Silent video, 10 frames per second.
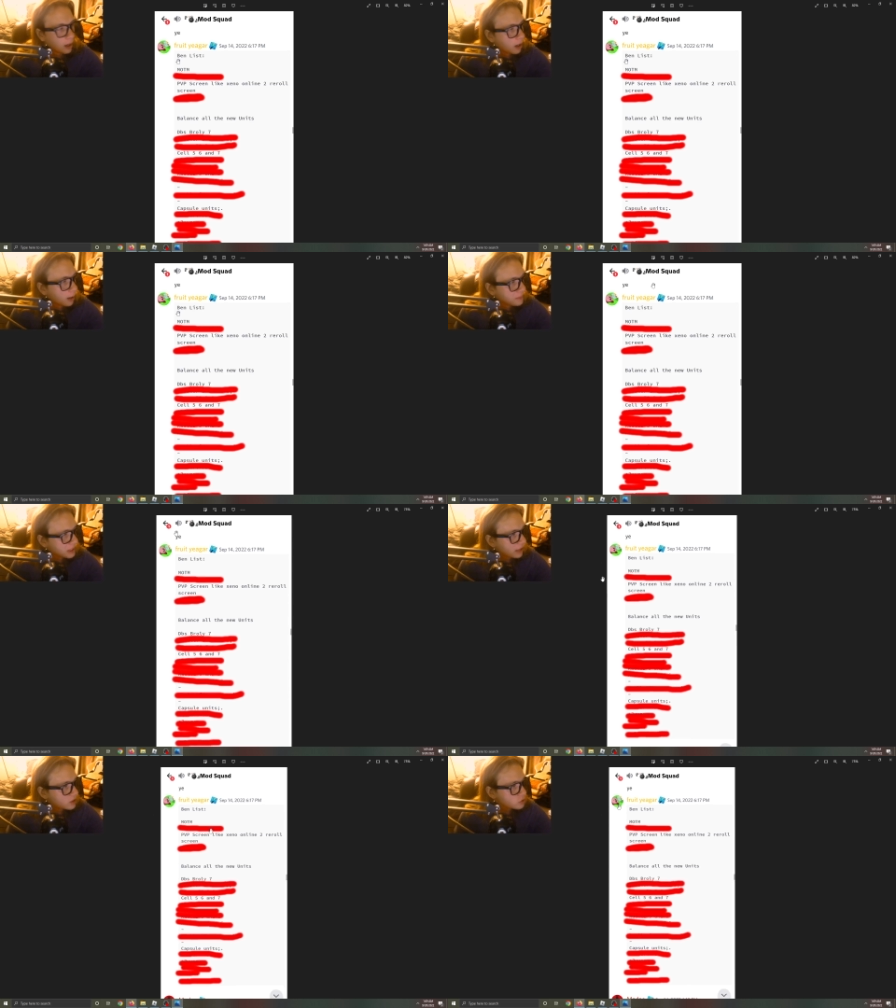Uh, but
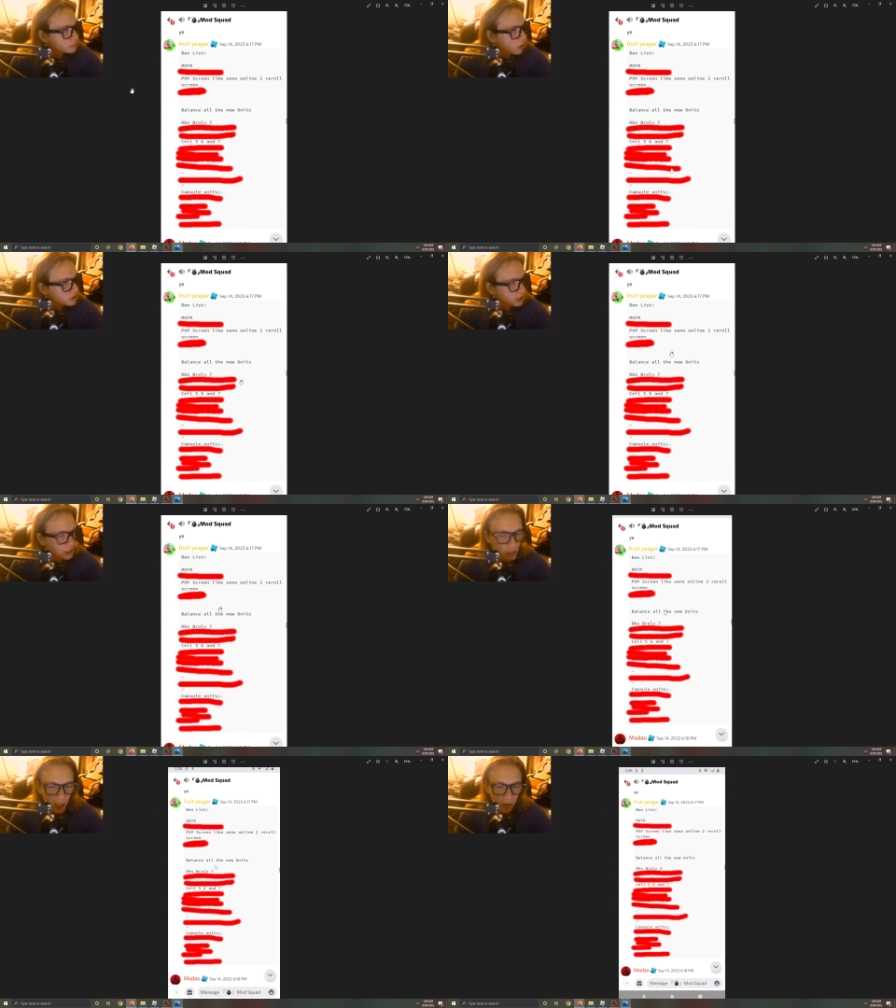yeah, this was posted
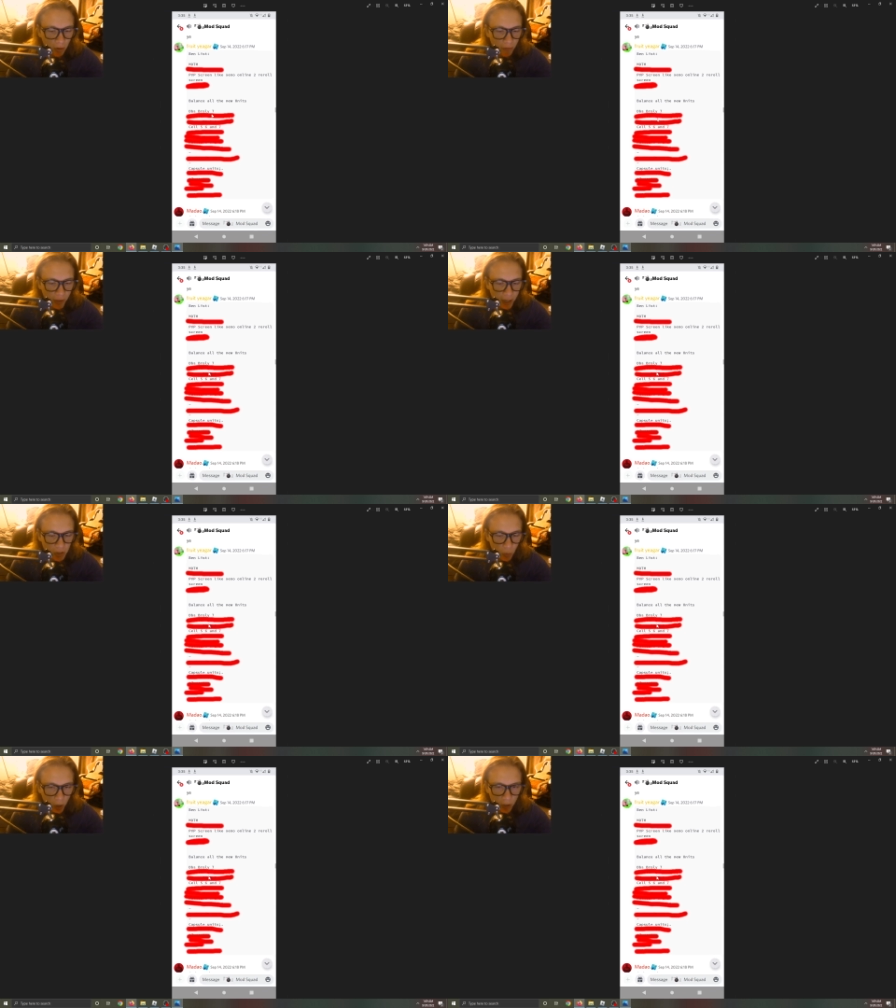in general if you guys
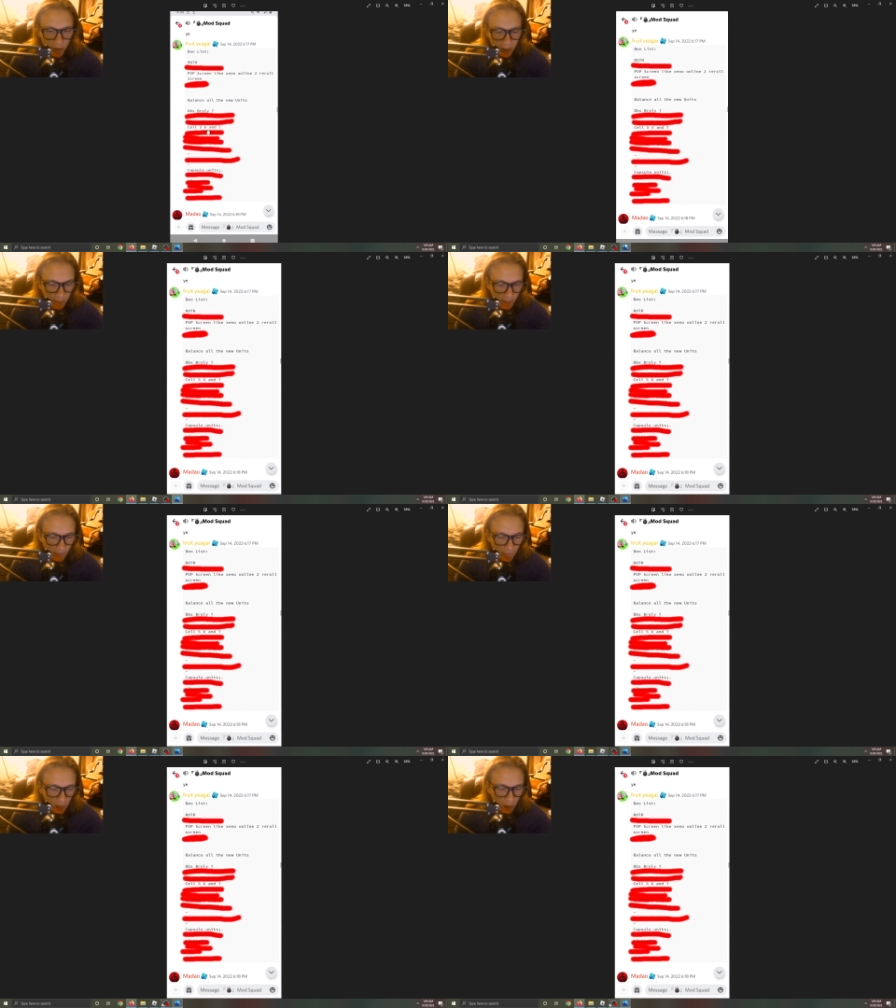are wondering.
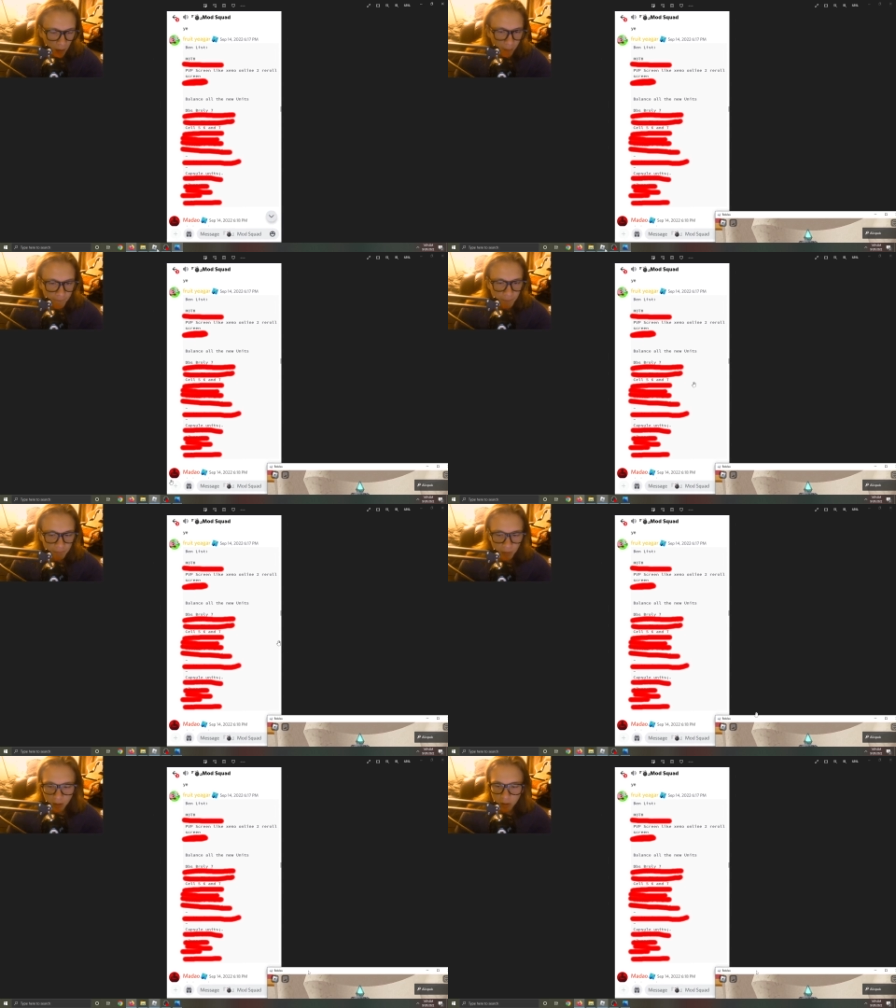
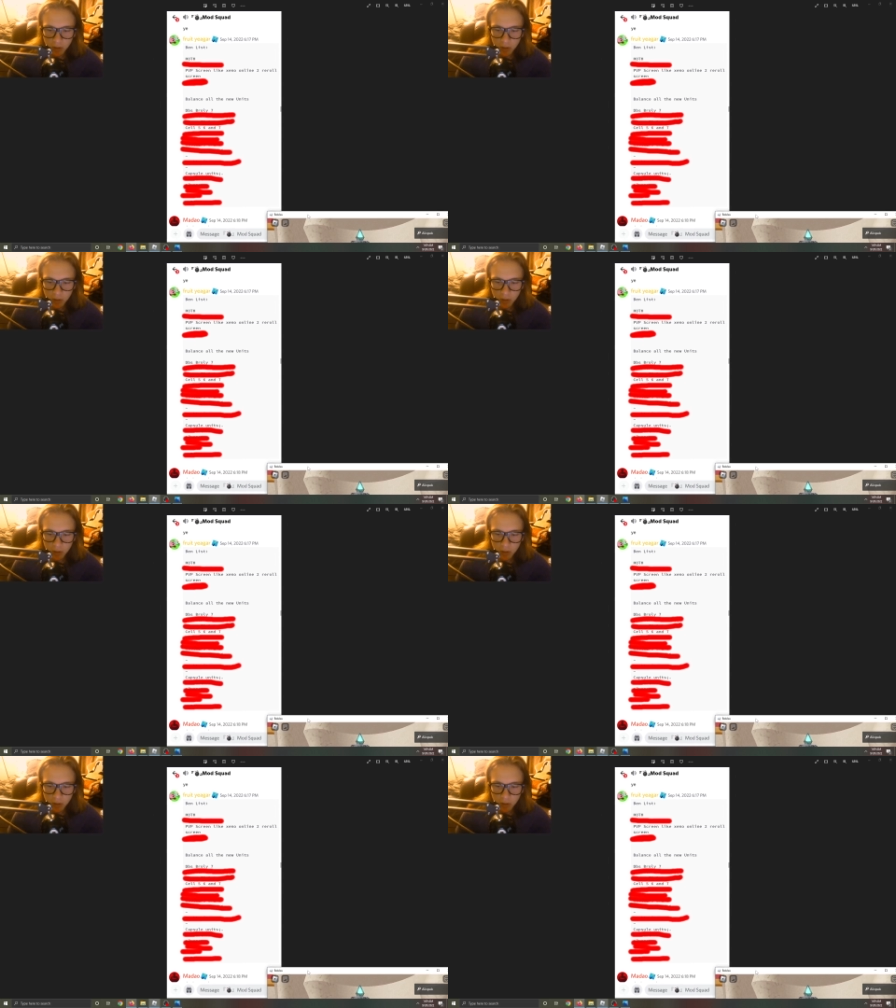I